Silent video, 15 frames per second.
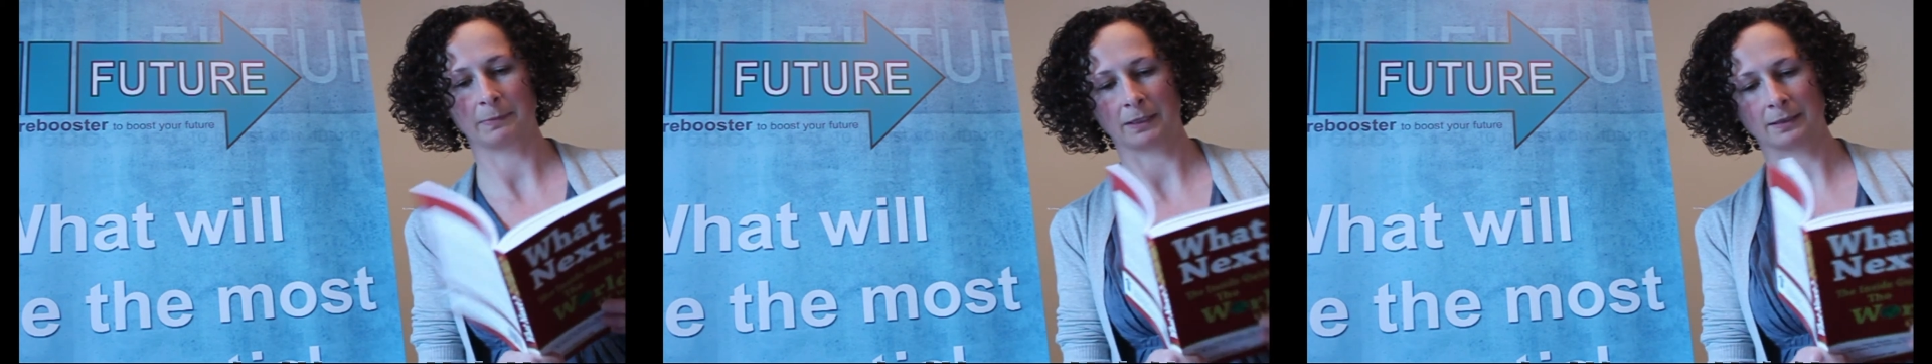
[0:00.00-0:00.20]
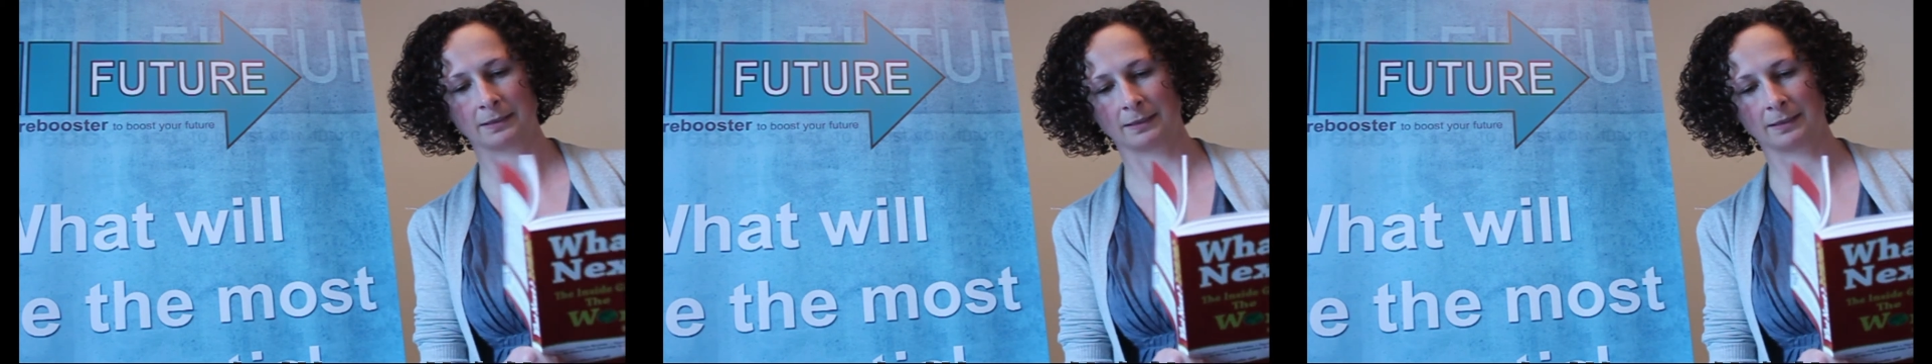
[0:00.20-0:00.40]

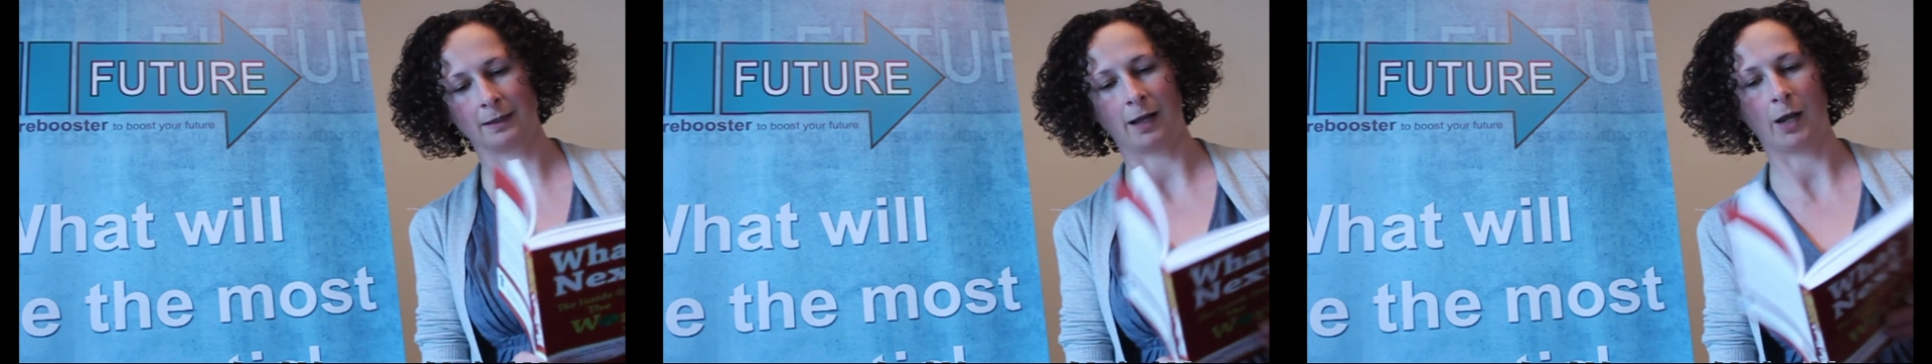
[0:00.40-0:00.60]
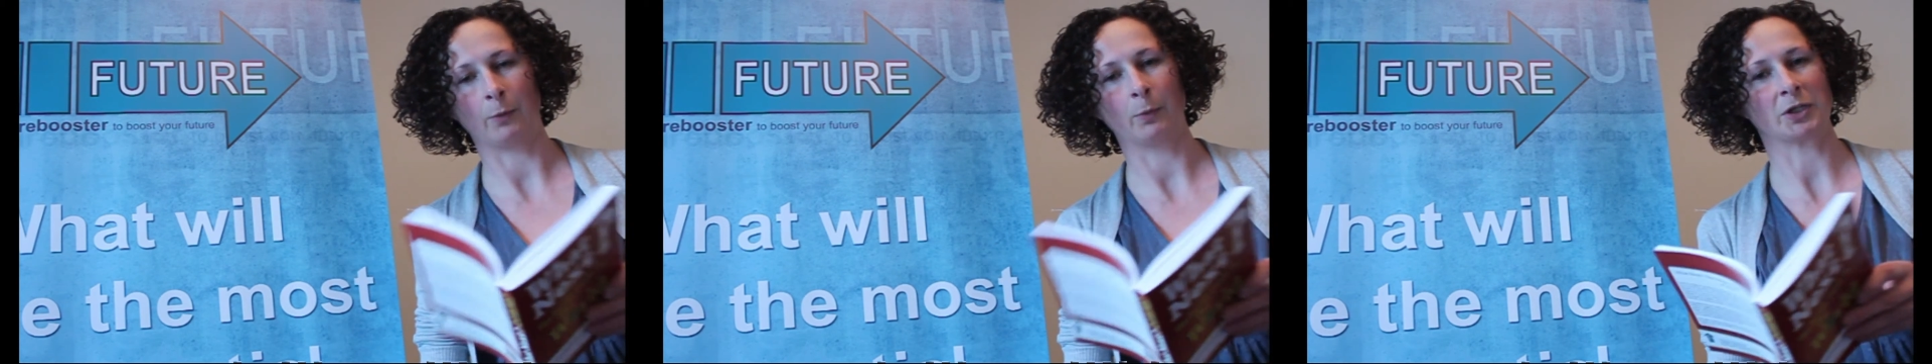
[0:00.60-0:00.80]
because
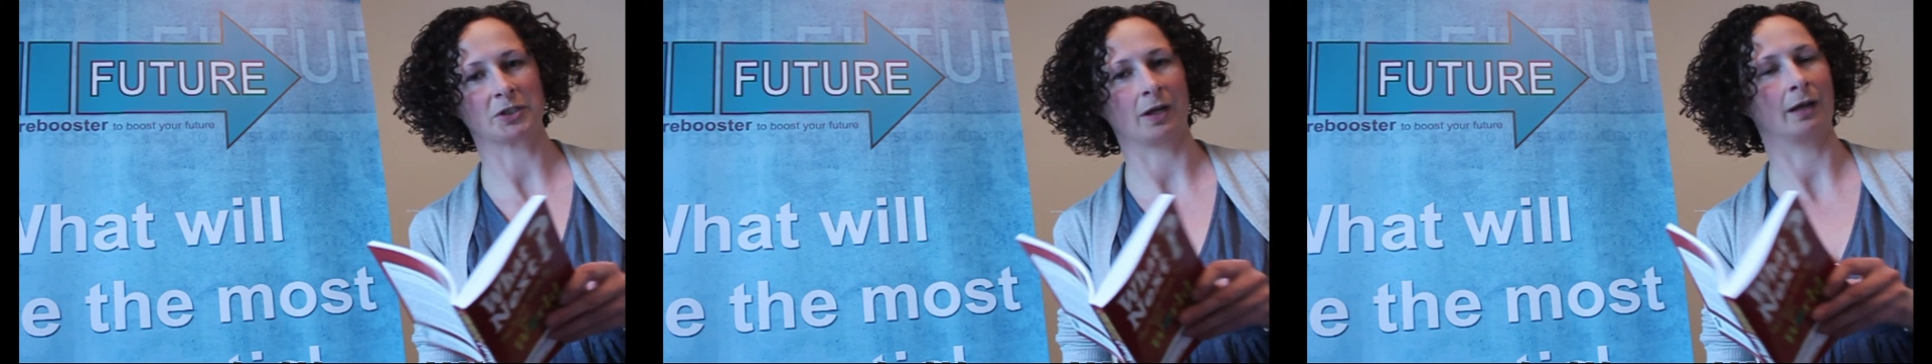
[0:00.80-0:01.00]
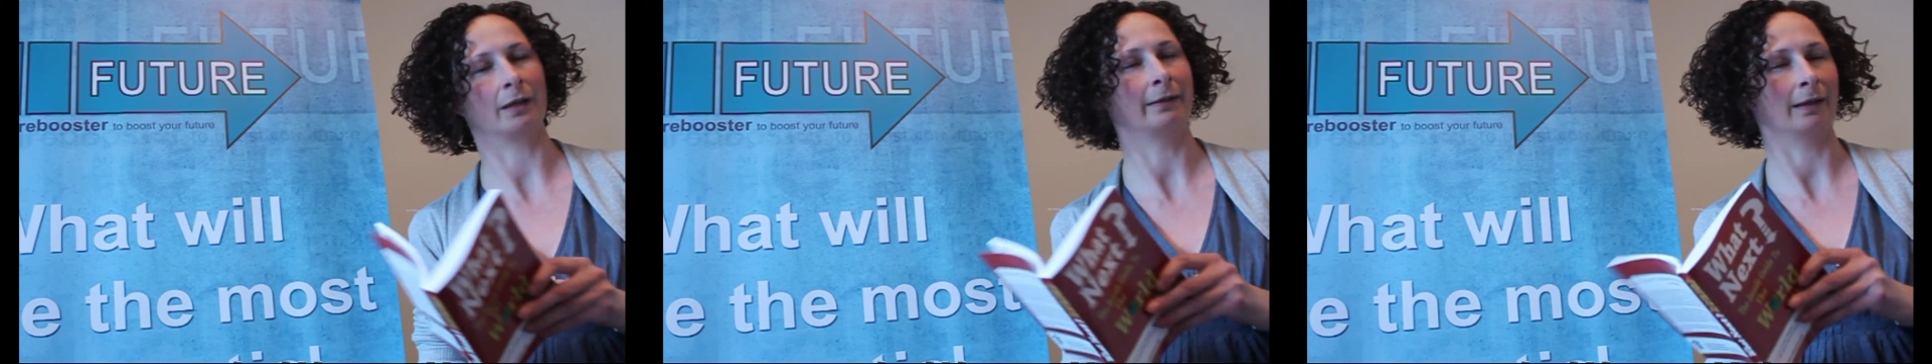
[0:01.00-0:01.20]
I wish
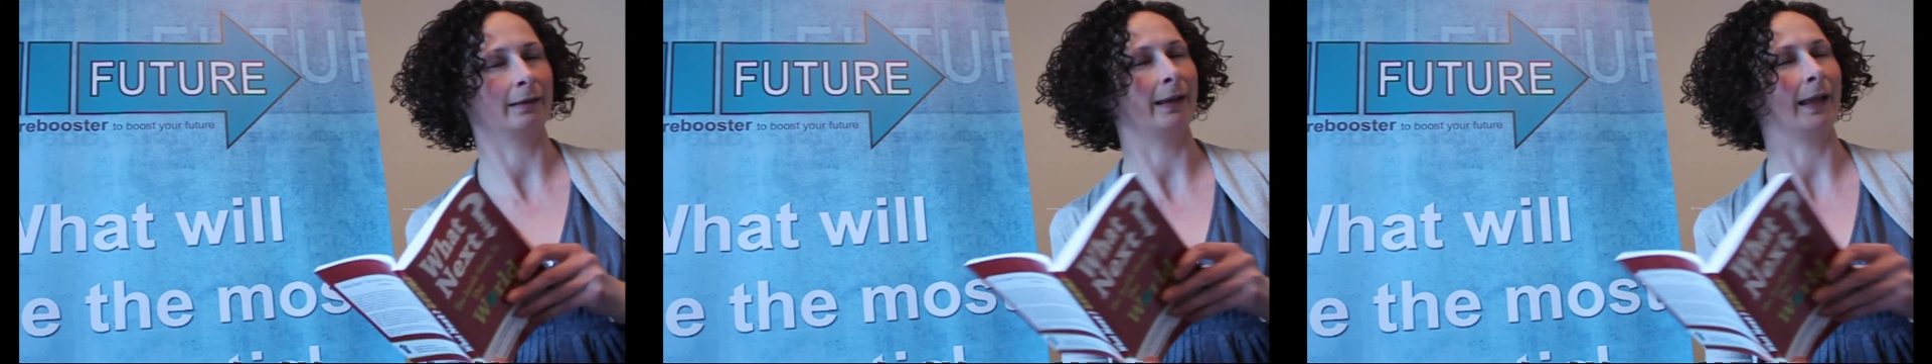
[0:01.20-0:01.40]
I'd done